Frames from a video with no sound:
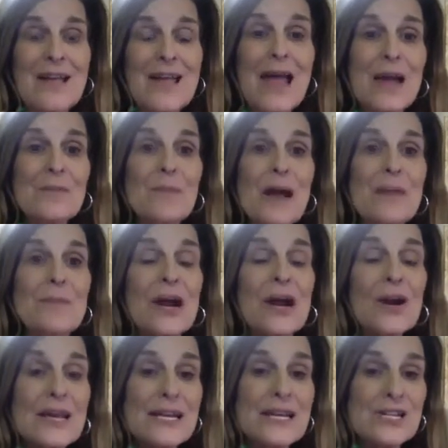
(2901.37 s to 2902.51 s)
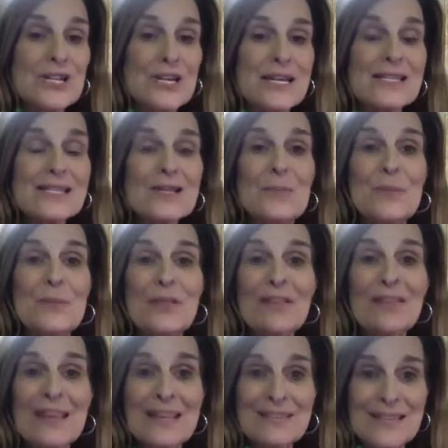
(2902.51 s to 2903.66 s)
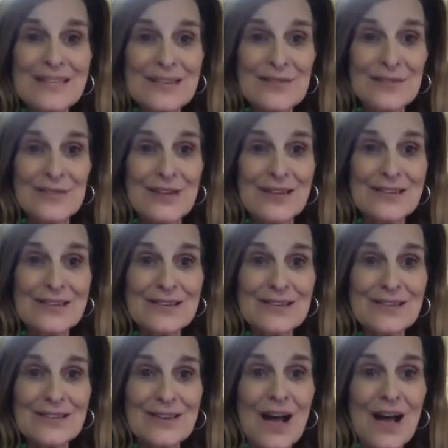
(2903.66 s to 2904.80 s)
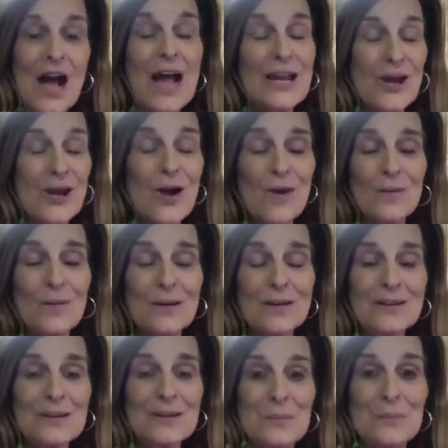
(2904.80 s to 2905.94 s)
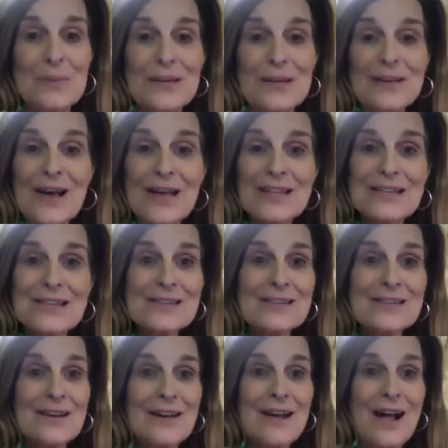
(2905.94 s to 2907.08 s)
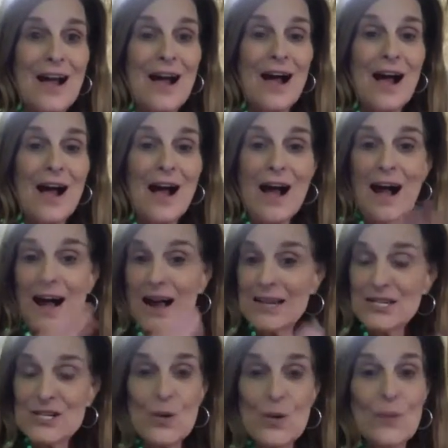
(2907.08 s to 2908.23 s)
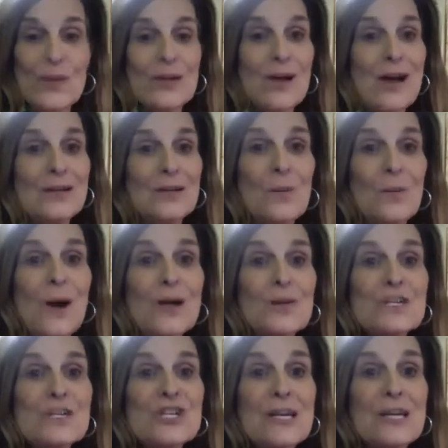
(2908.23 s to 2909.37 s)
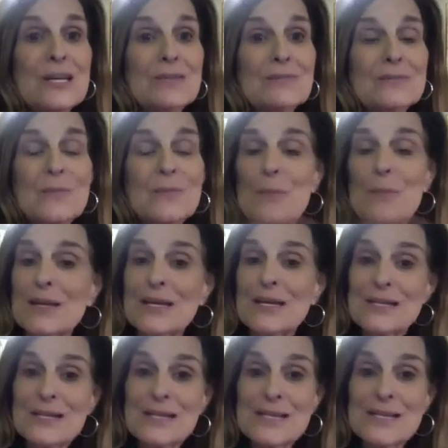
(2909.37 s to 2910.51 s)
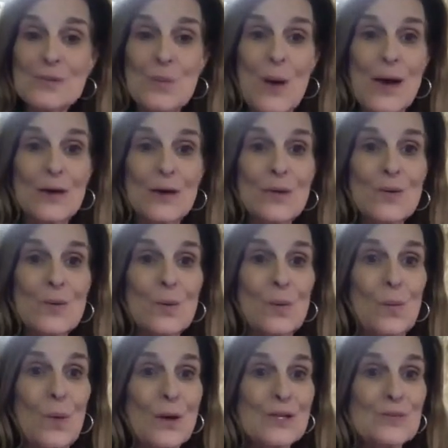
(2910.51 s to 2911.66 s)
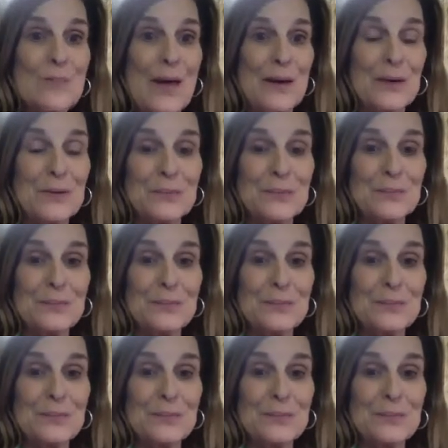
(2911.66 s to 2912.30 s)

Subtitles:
And my marriage is completely different, I know, because I sold the Kangen water machine because this water worked better.